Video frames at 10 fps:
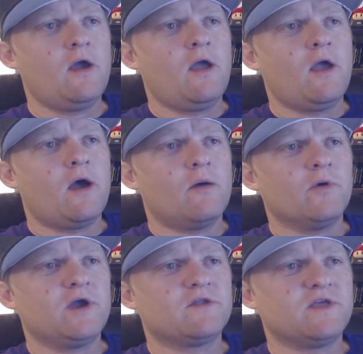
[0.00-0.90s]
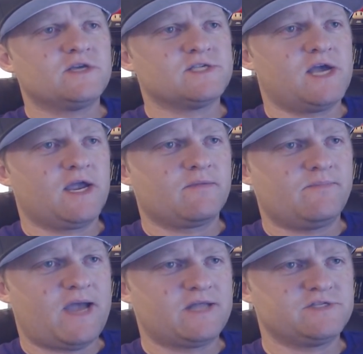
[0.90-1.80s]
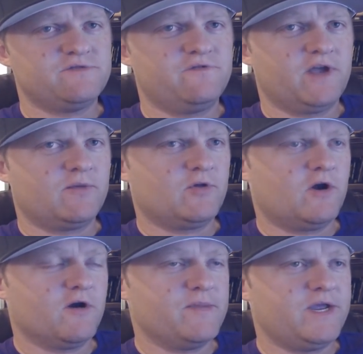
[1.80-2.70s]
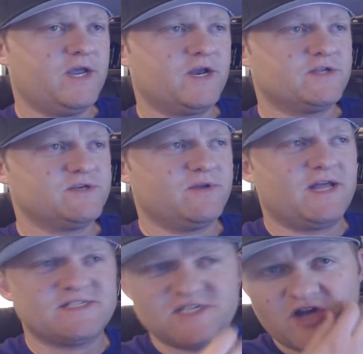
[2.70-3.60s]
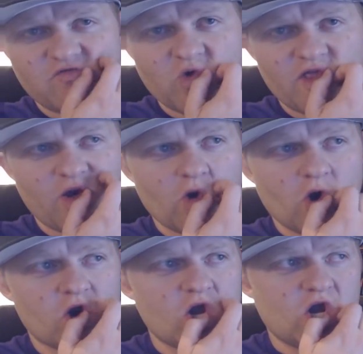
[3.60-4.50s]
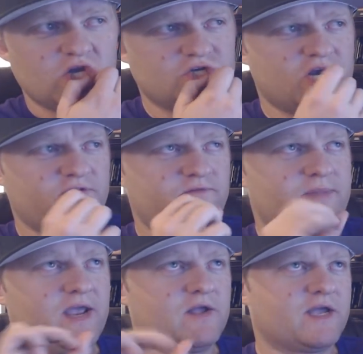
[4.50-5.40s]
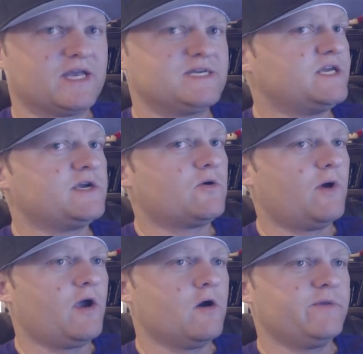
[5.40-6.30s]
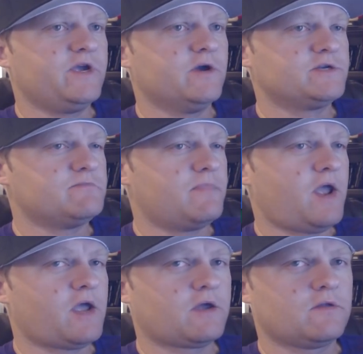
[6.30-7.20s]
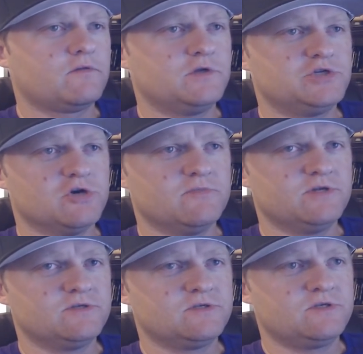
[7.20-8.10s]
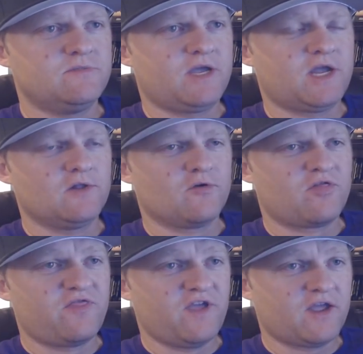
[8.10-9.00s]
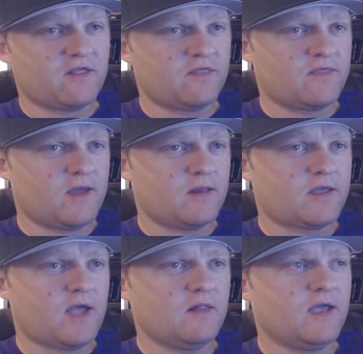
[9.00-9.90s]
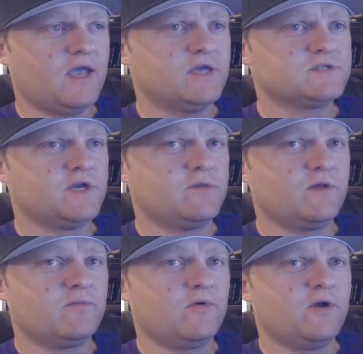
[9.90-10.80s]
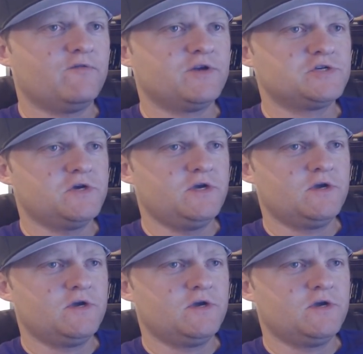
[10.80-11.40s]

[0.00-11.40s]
um, where you get things like Patton's Inflatable Army and some of that stuff, where they were trying to make like a decoy army here to make the Germans and make Hitler think that Calais is going to be the point of entry.